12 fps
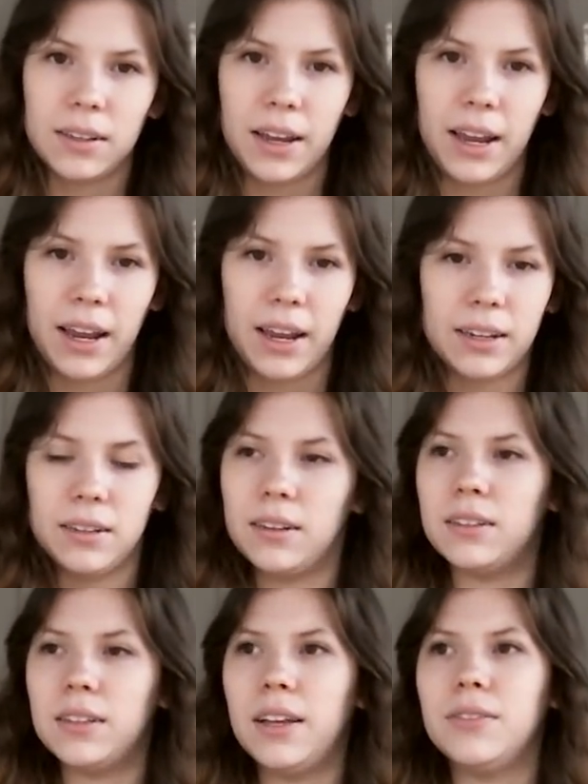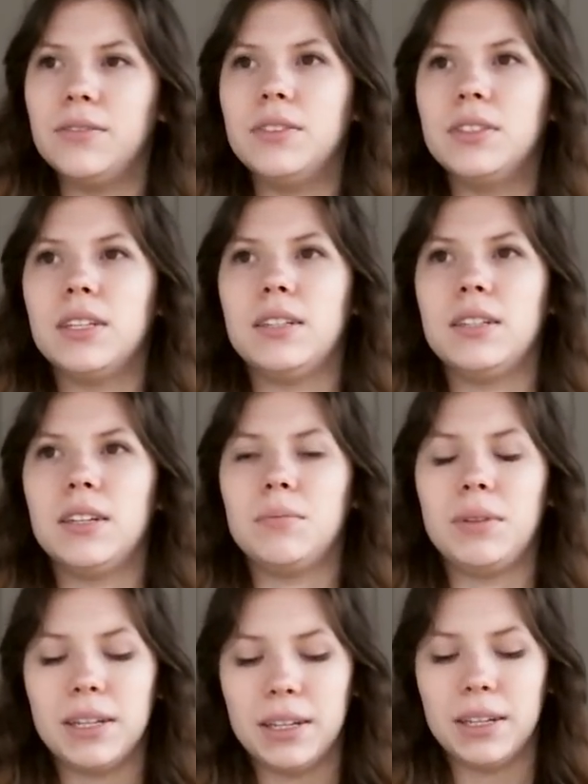hand gloves, and
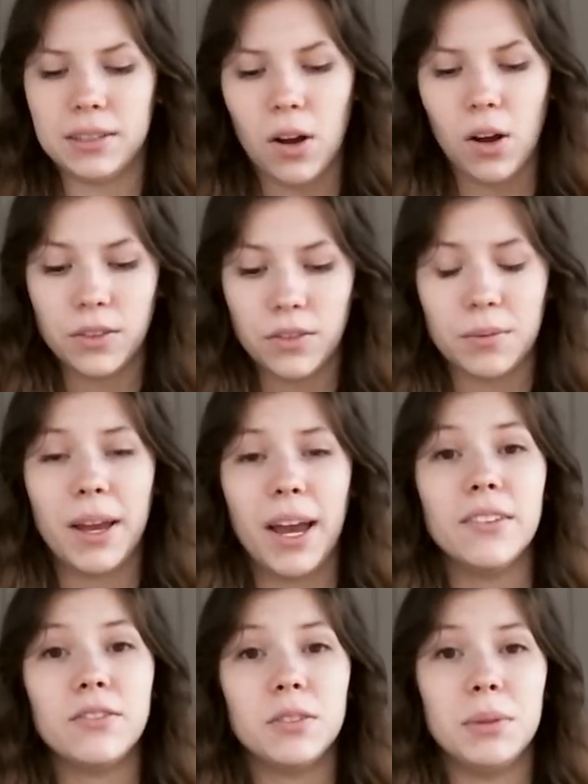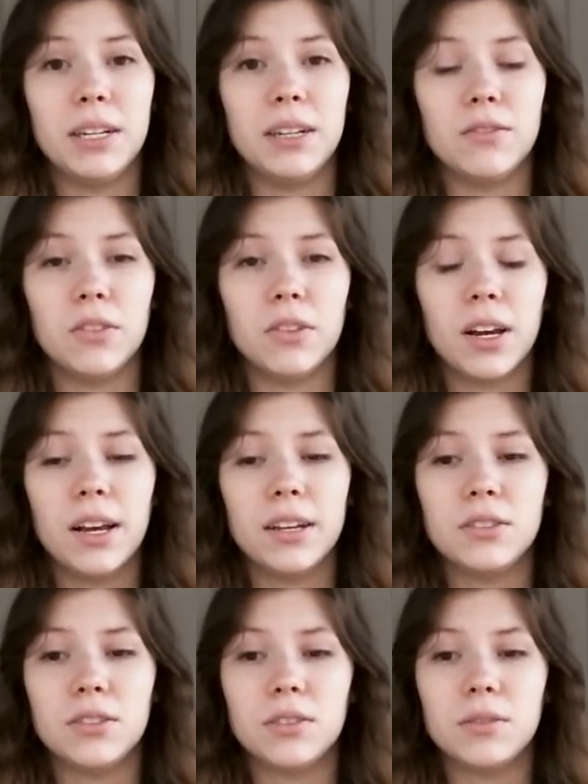because all of them have to be in full
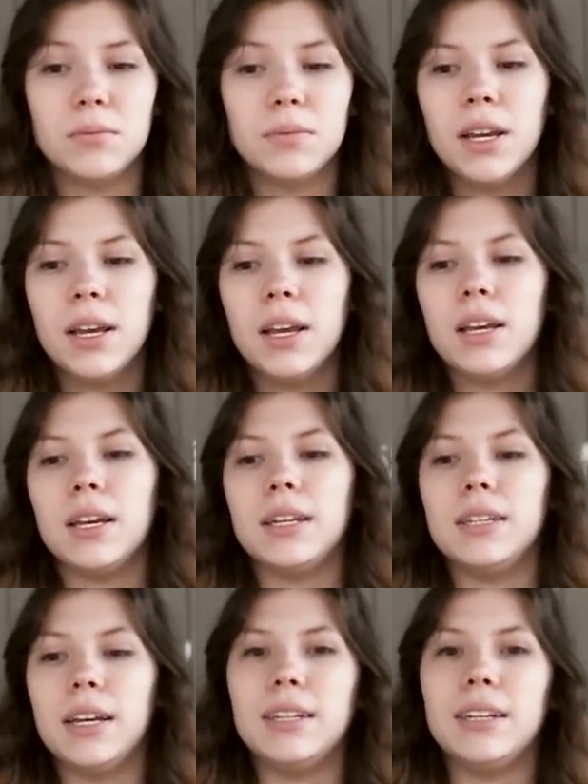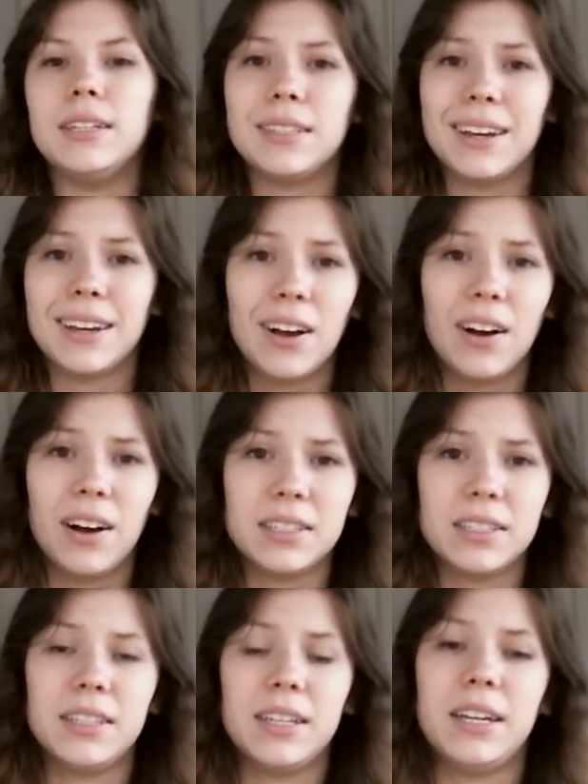costume, it does get
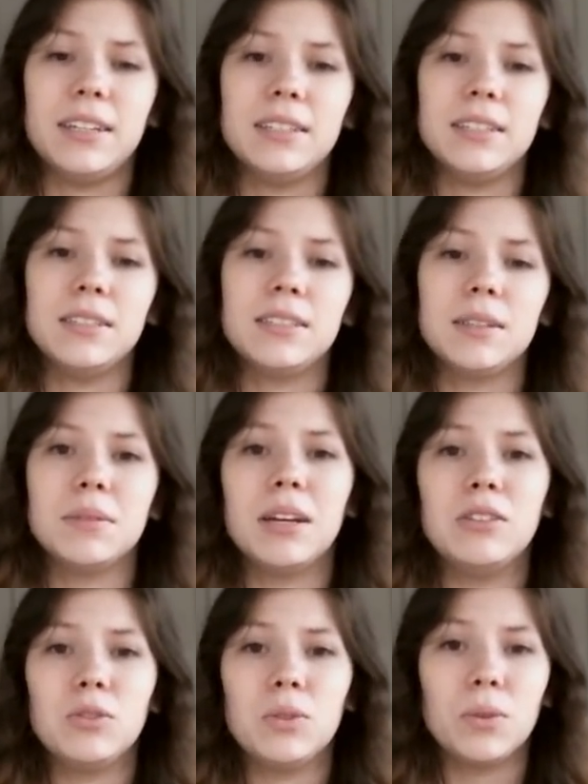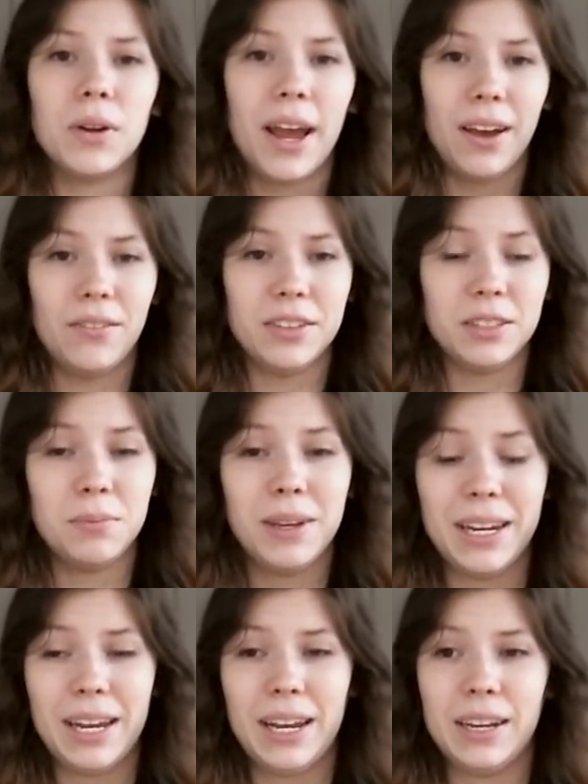costly, and sometimes we don't have as
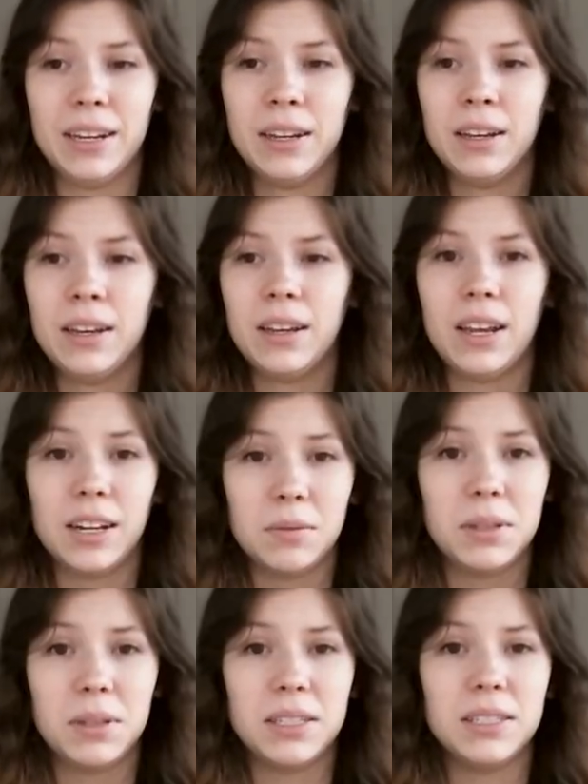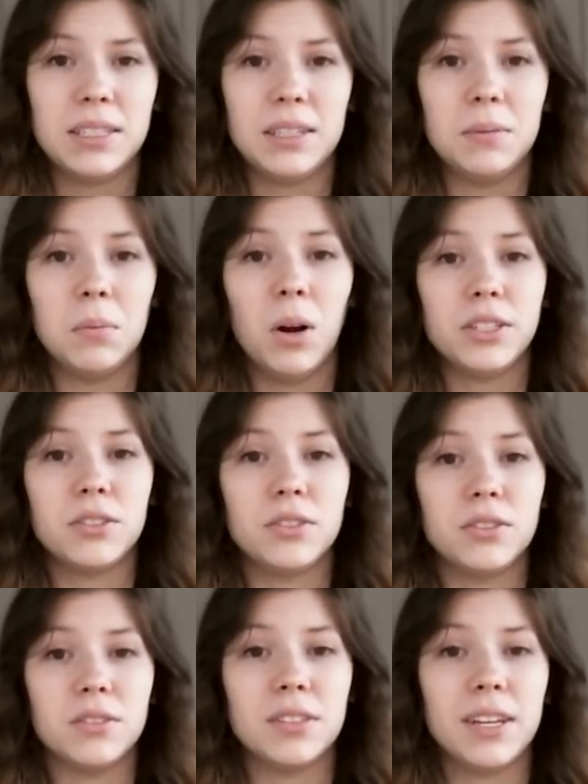many NPC
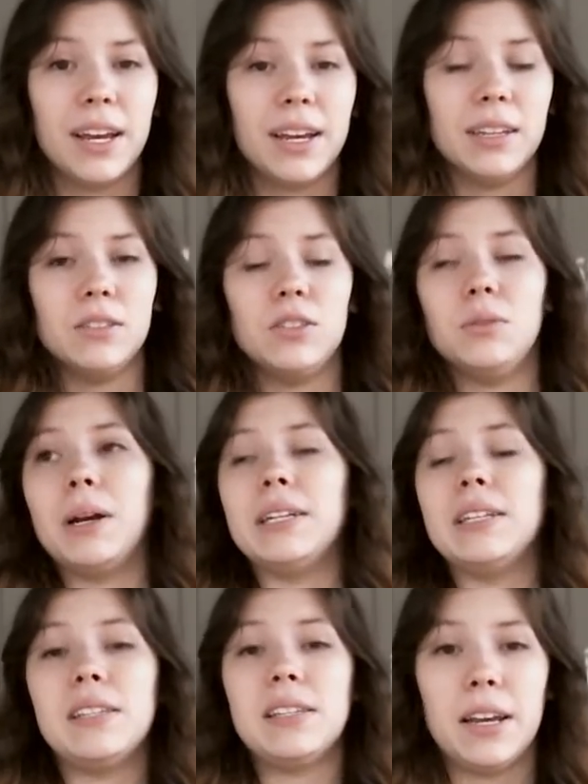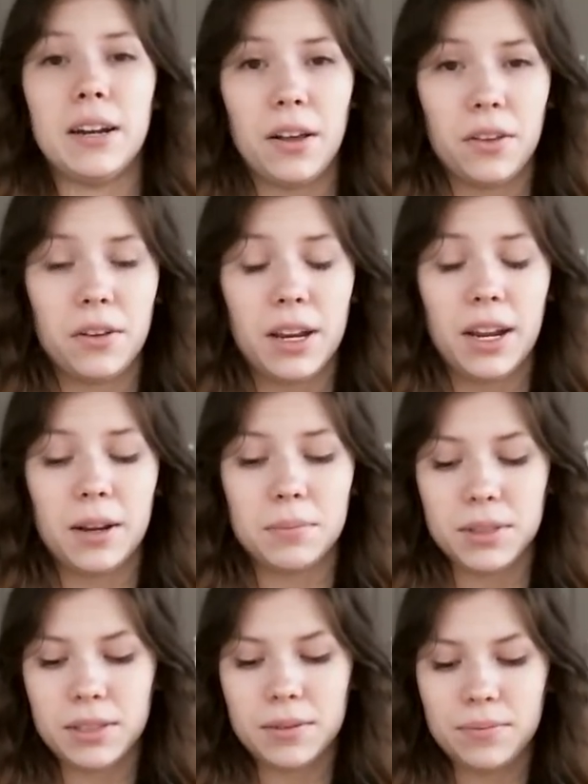monsters as you might see at other
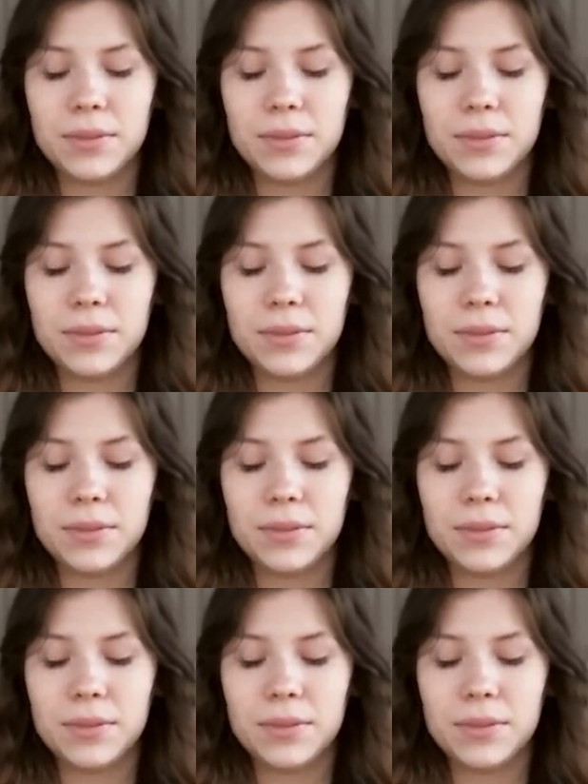games.